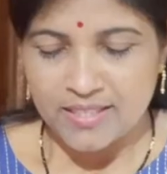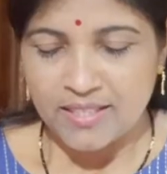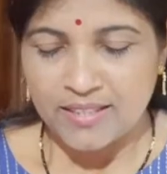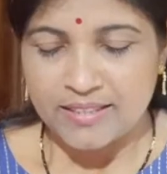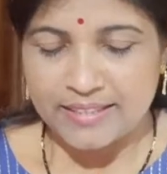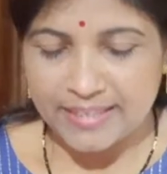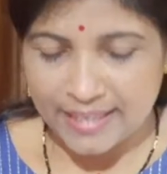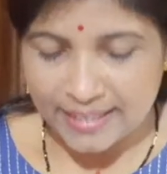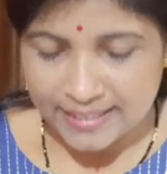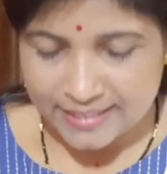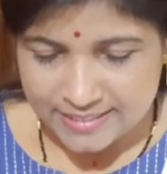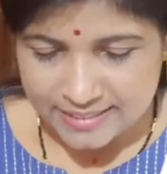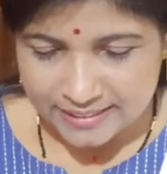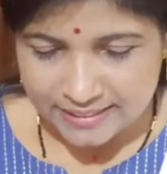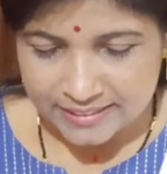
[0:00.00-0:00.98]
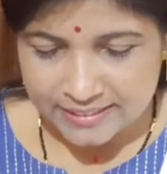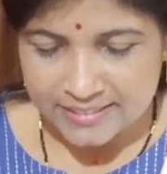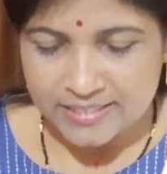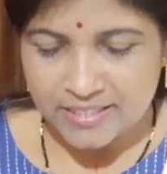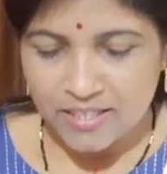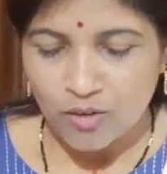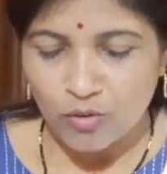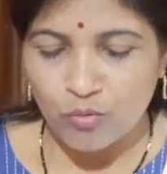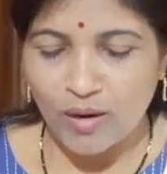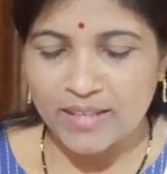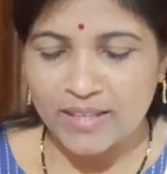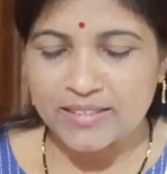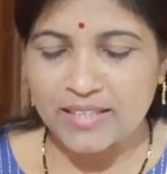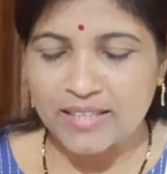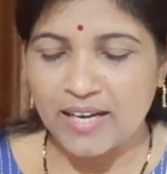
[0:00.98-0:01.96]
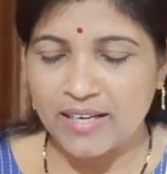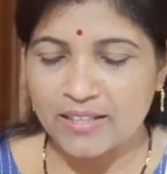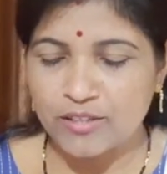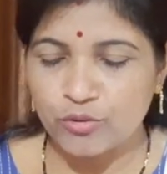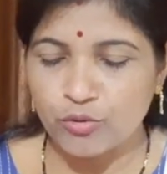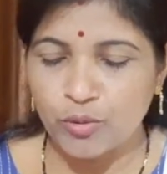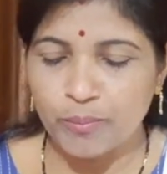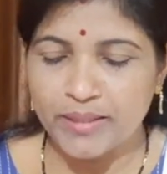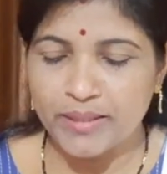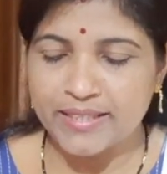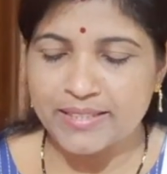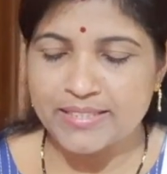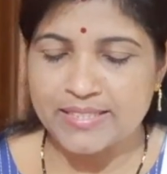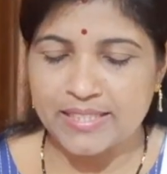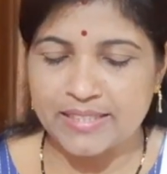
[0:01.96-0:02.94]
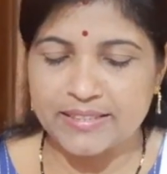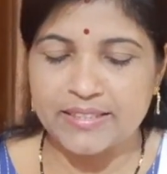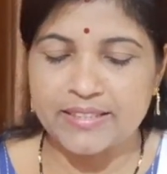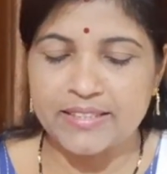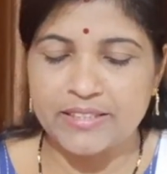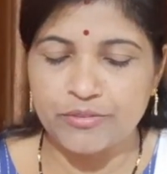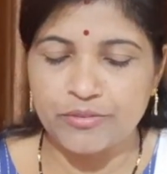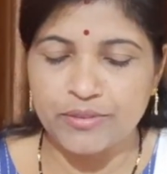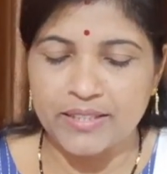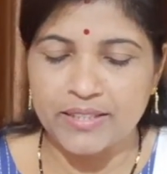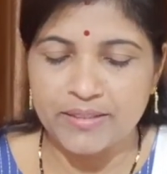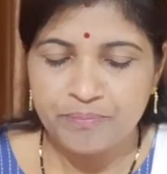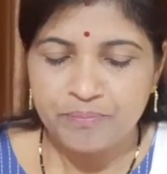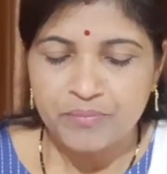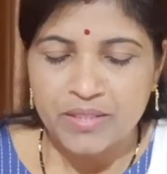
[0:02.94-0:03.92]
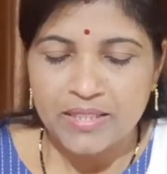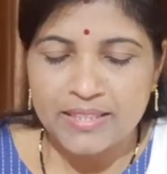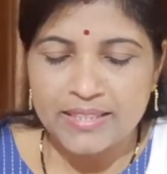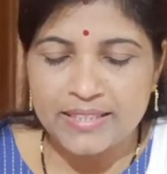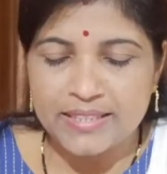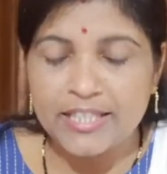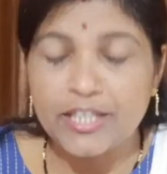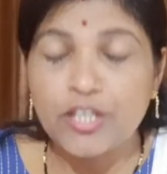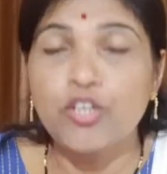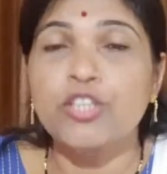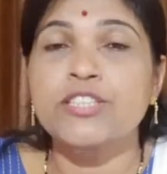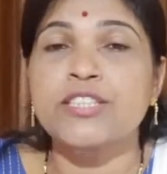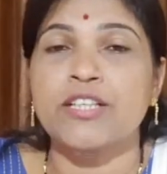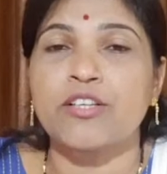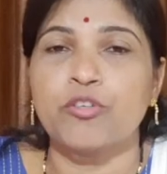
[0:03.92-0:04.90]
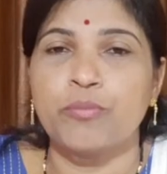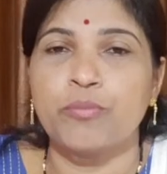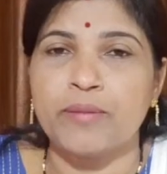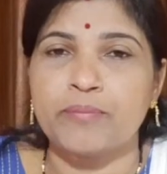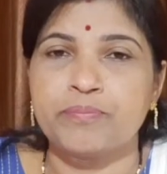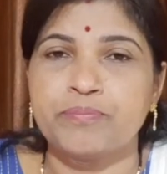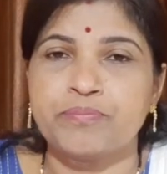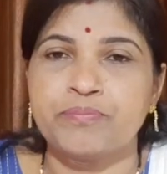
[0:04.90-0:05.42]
Next is what are women and children given in Ningol Chekoba?